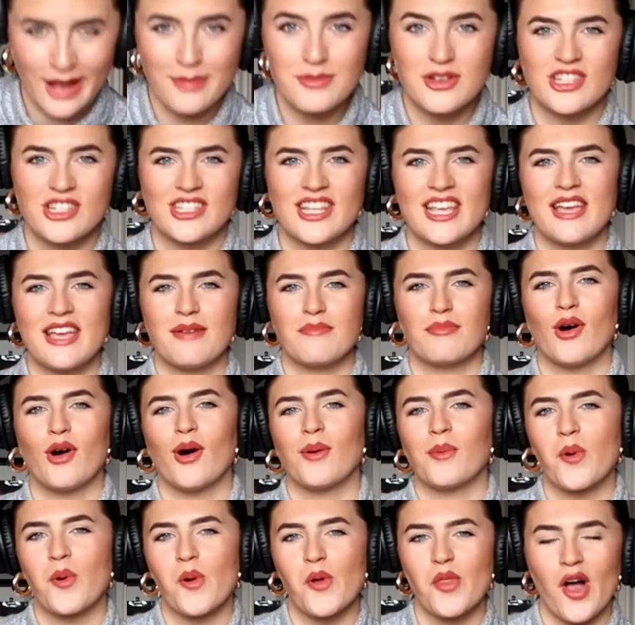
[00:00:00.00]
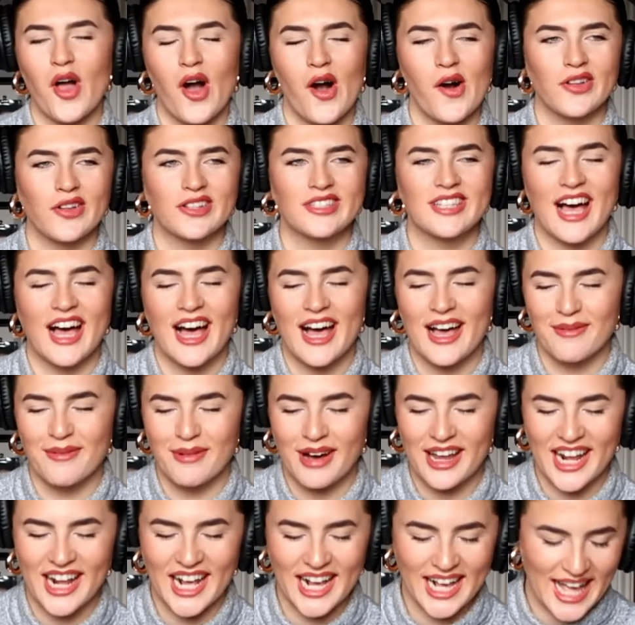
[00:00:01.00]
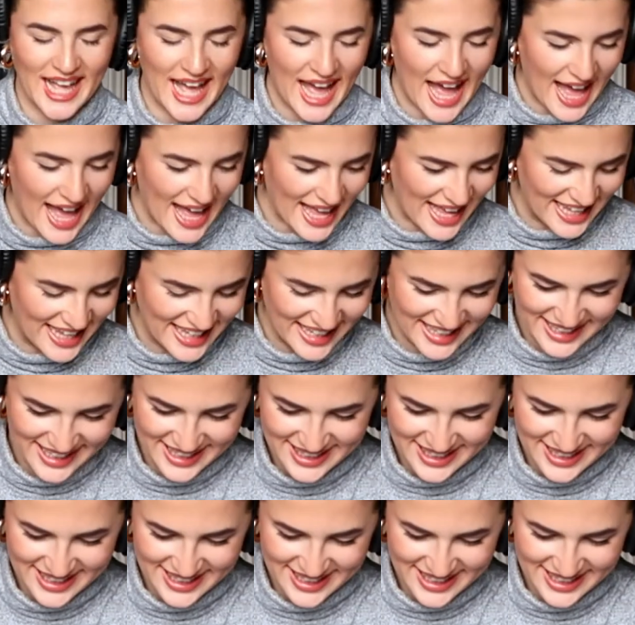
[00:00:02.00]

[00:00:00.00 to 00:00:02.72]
I'm just eating popcorn the whole time. I don't care.